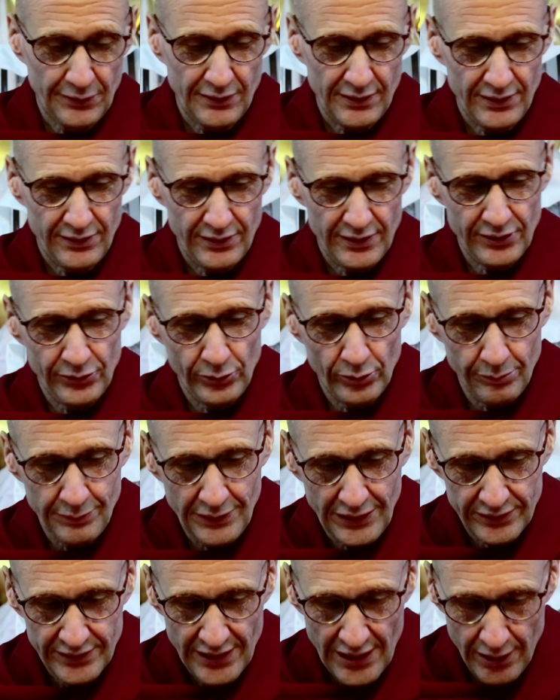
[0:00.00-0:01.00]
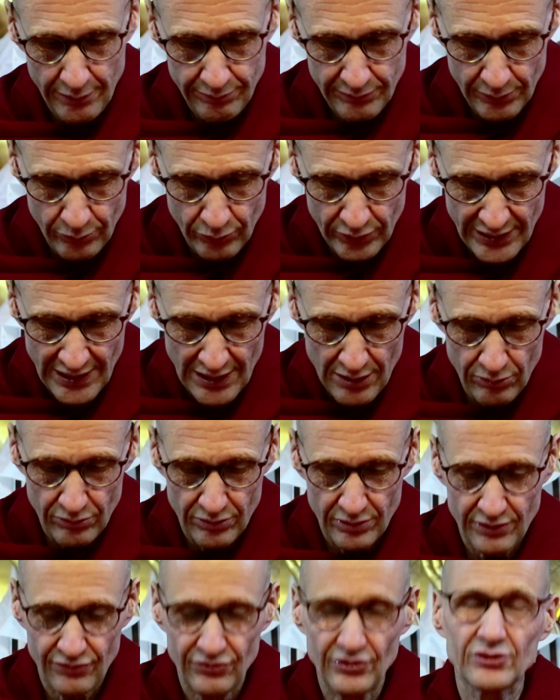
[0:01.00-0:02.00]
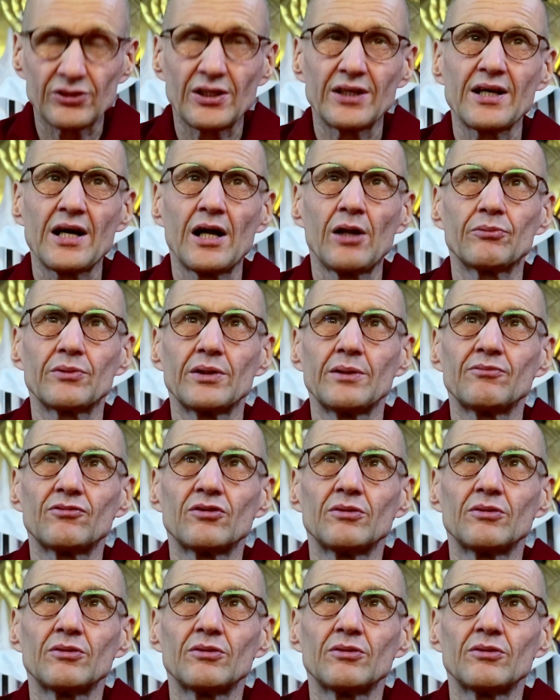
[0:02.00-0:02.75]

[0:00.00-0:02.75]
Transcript: And then you'll be able to help them without, if you're trying to help them